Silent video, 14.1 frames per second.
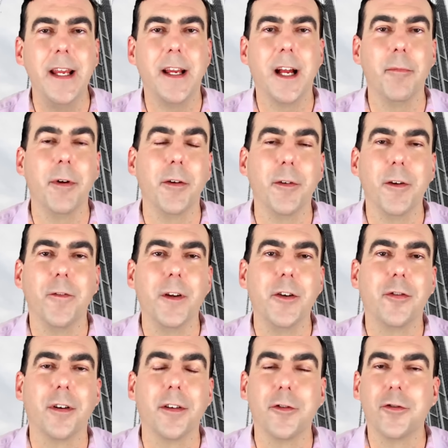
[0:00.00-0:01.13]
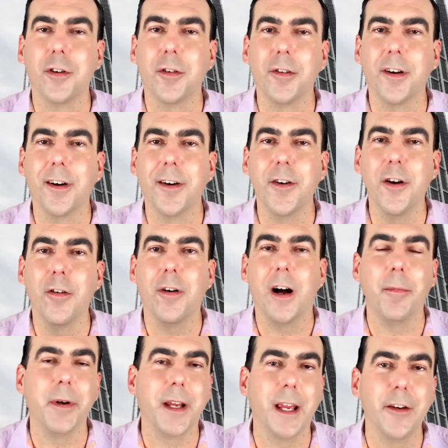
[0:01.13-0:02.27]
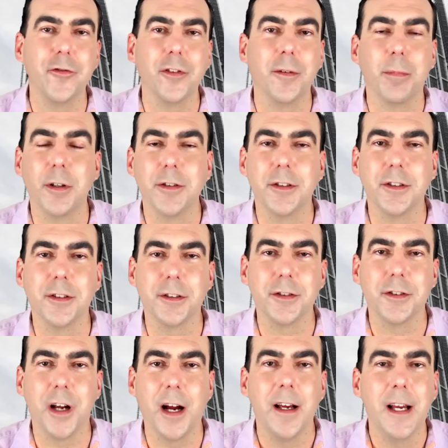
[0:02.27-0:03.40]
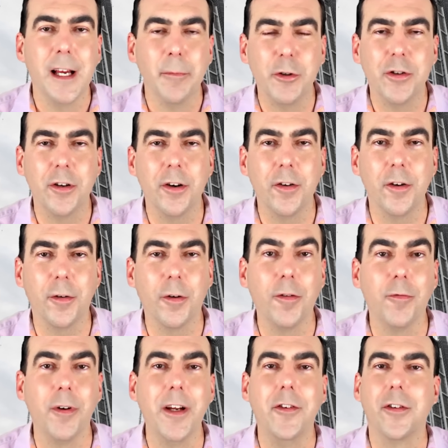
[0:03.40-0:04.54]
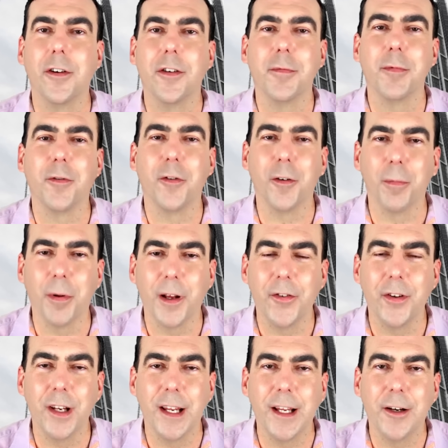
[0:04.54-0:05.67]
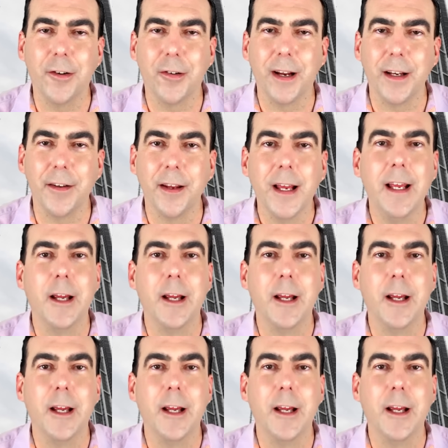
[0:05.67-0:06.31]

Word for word: company we feature on the show, you're under no obligation to purchase their stock. Be sure to do your own research before placing any trades.